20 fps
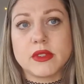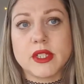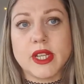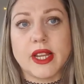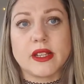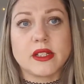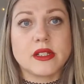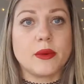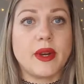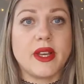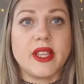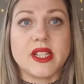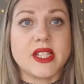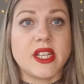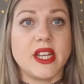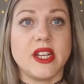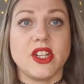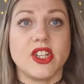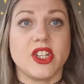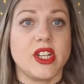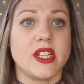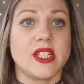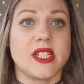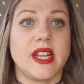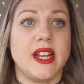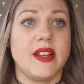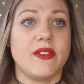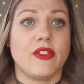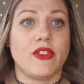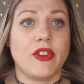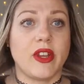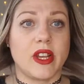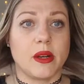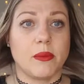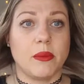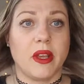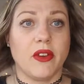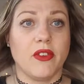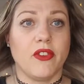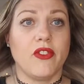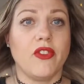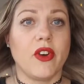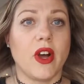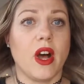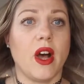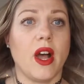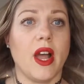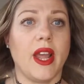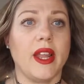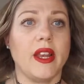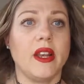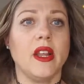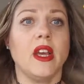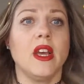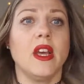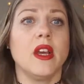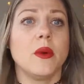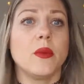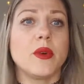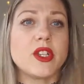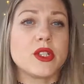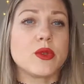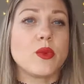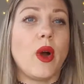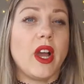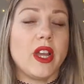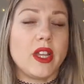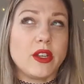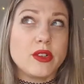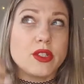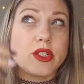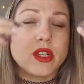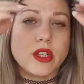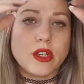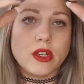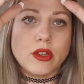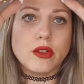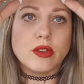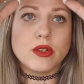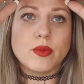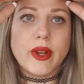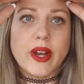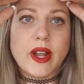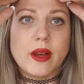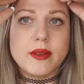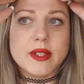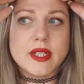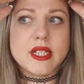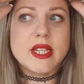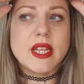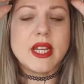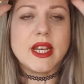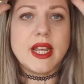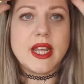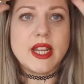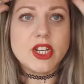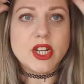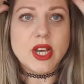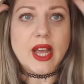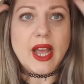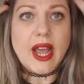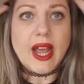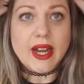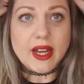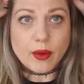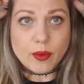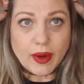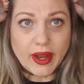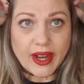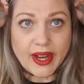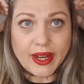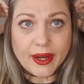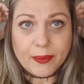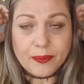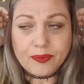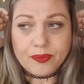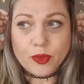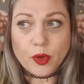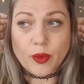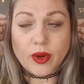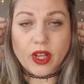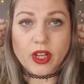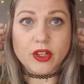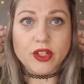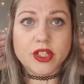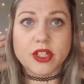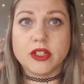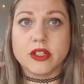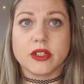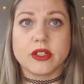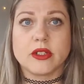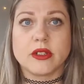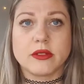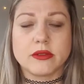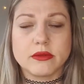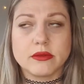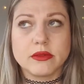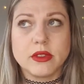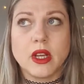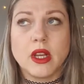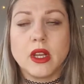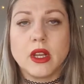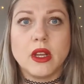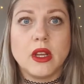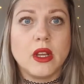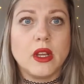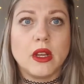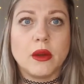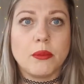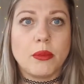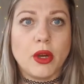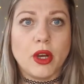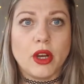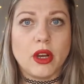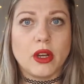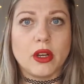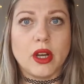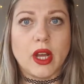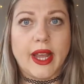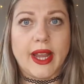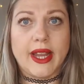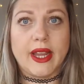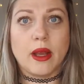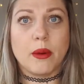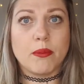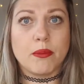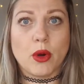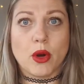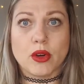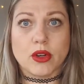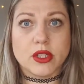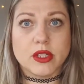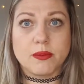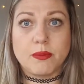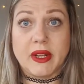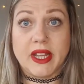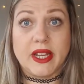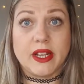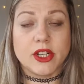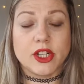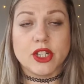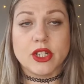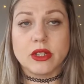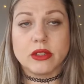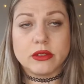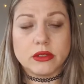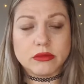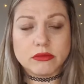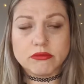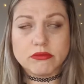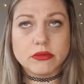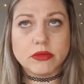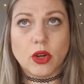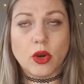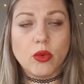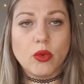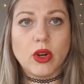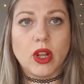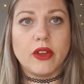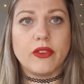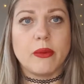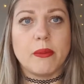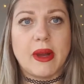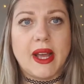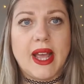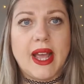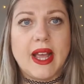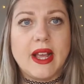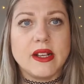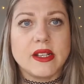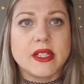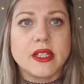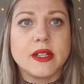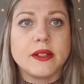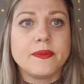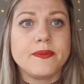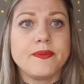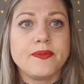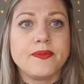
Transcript: takes away the tinges and everything could be fine, which is what I used to use when I was a teenager anyway, when I used to just put a box bleach all over my head